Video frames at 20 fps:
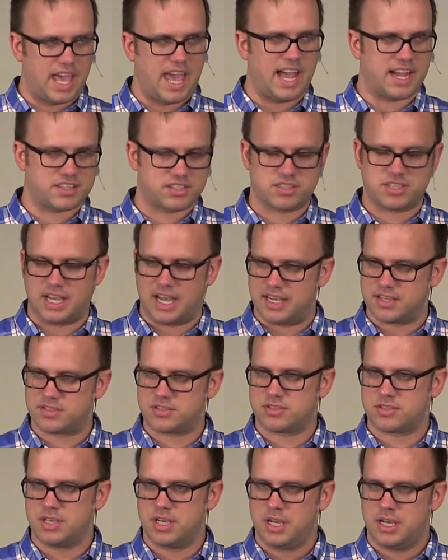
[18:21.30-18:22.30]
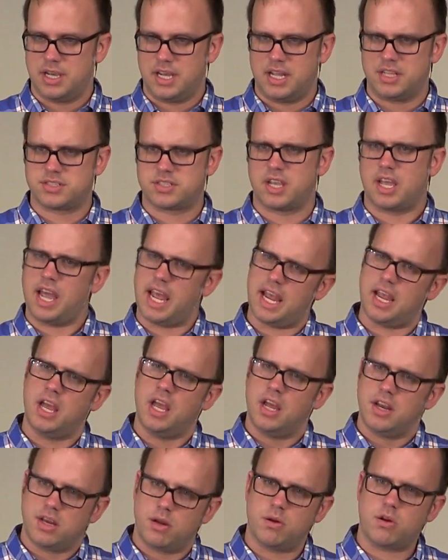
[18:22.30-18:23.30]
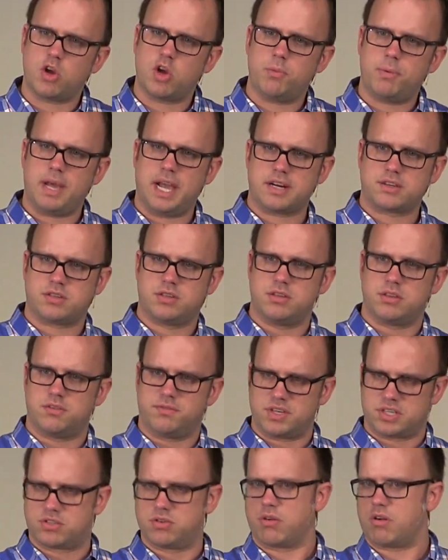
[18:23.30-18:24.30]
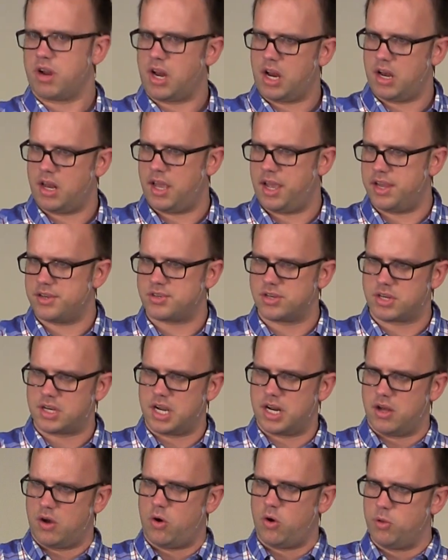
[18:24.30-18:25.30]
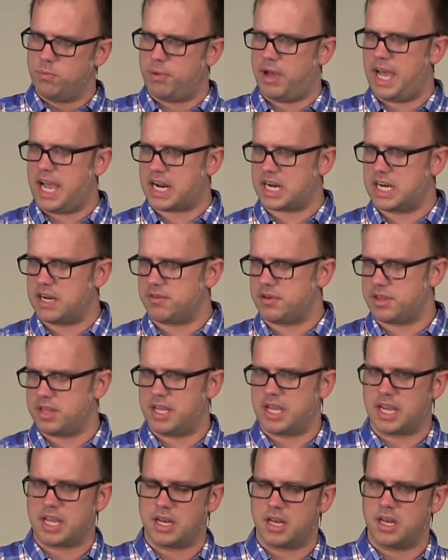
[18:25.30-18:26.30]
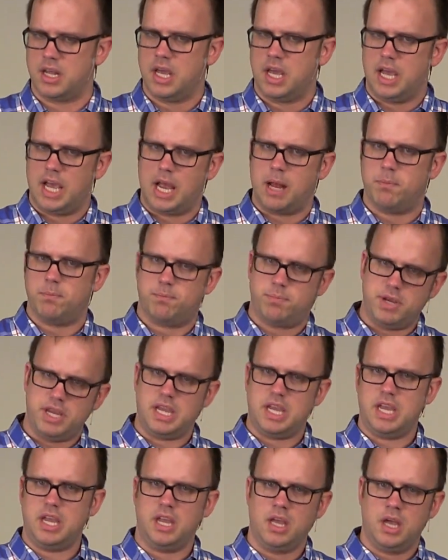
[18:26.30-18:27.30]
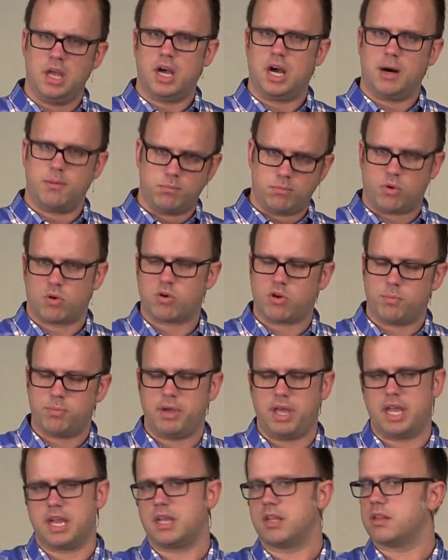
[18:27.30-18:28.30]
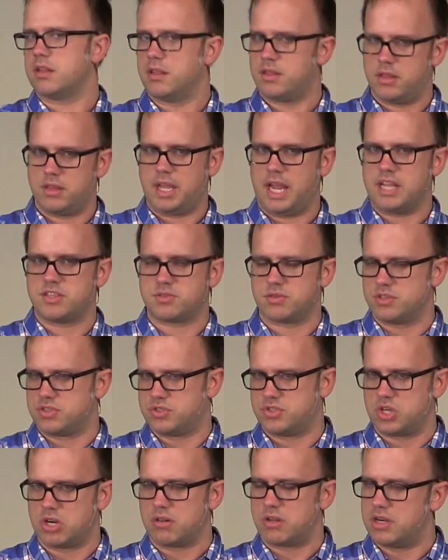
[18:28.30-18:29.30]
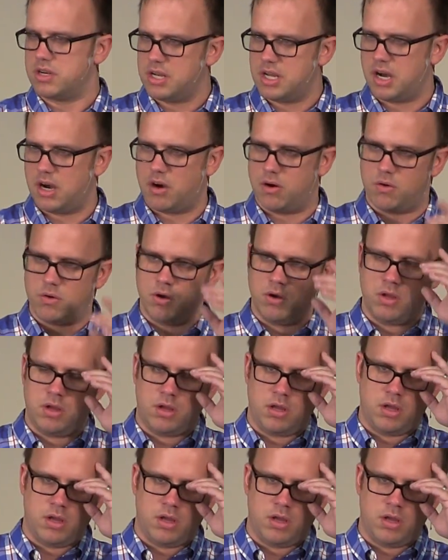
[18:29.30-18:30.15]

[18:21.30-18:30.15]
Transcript: excess and say, hey, do you want to go back to the Victorian age and kind of hold back and everything and be a moral pagan? The answer is generally no.